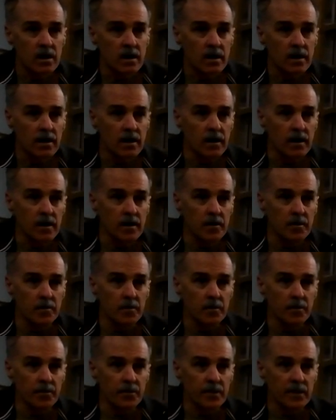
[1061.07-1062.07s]

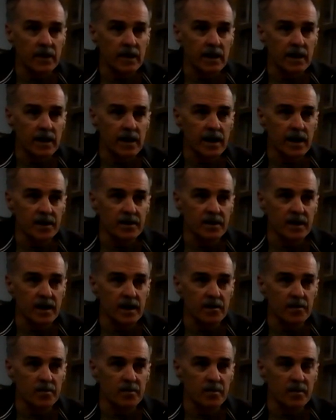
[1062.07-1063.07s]
and
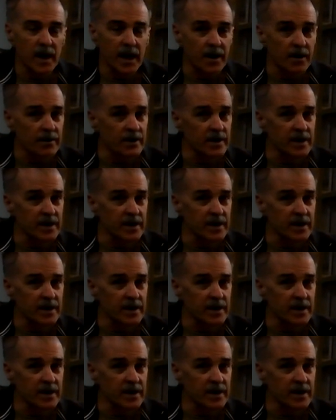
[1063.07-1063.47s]
that battery